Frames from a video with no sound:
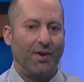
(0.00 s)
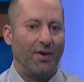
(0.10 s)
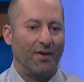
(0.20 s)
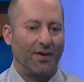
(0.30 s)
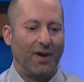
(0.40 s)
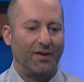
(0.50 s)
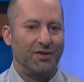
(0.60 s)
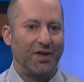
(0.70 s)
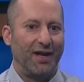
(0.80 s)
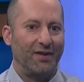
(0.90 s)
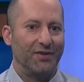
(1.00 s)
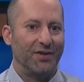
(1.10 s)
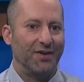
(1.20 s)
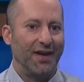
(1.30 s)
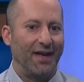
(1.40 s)
car, a Dodge
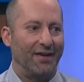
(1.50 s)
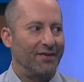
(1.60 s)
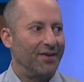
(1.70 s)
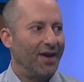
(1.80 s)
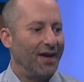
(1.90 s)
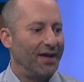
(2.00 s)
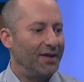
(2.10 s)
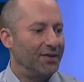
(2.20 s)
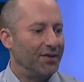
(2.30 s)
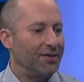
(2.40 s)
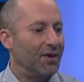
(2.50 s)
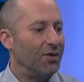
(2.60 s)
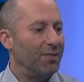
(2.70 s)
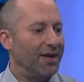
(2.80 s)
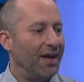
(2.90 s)
Challenger, and I
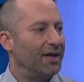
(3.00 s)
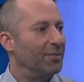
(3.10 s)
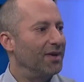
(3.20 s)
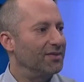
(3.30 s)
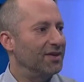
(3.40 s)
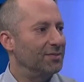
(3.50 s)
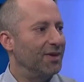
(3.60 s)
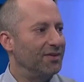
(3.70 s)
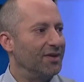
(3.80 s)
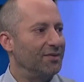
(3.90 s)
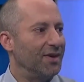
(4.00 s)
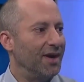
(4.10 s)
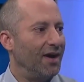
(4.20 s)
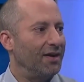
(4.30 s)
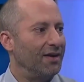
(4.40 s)
hurt my neck about six months after I
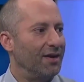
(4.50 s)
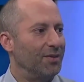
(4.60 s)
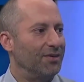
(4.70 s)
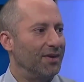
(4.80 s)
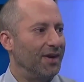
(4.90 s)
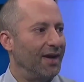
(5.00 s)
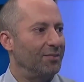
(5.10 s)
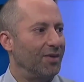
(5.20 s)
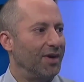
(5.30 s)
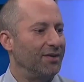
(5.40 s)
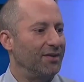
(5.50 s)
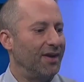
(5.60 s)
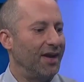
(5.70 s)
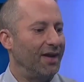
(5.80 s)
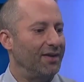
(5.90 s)
got it. I was in a neck brace. I
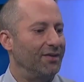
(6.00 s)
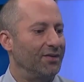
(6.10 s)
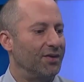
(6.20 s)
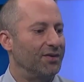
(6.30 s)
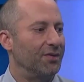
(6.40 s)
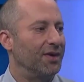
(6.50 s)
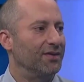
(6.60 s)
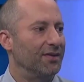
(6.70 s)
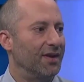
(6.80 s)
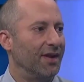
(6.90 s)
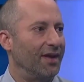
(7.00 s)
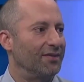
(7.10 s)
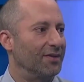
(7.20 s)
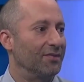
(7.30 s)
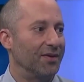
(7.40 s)
had surgeries that
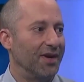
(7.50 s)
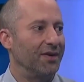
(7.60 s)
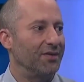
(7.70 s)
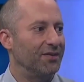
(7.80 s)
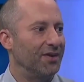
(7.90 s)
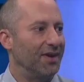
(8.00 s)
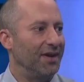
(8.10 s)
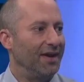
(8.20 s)
lasted for years.